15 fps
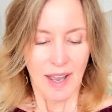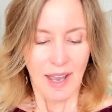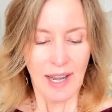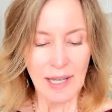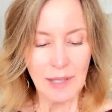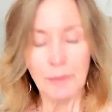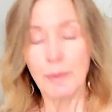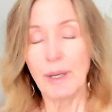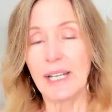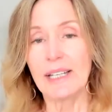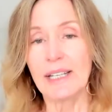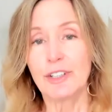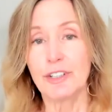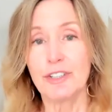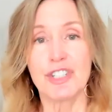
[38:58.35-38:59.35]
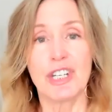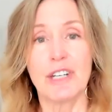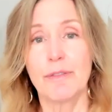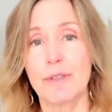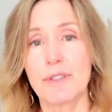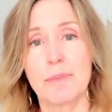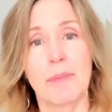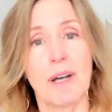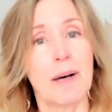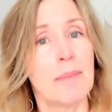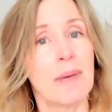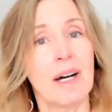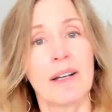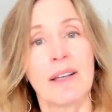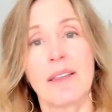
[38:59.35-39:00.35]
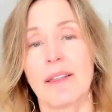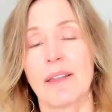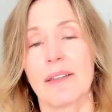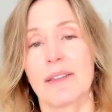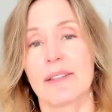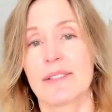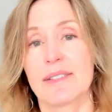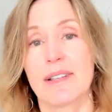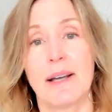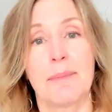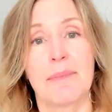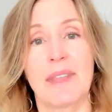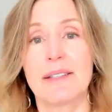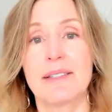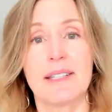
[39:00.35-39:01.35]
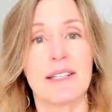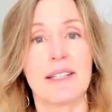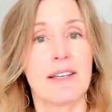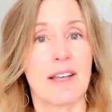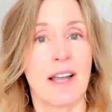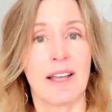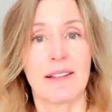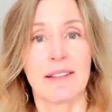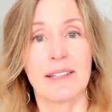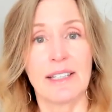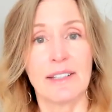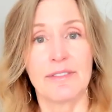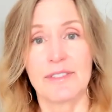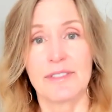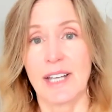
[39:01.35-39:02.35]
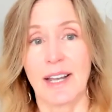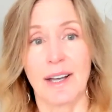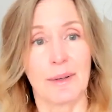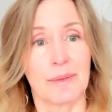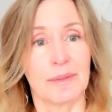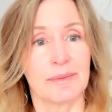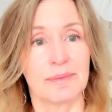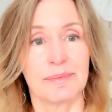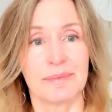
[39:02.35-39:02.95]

and anyway gurdjieff was among some that did not leave town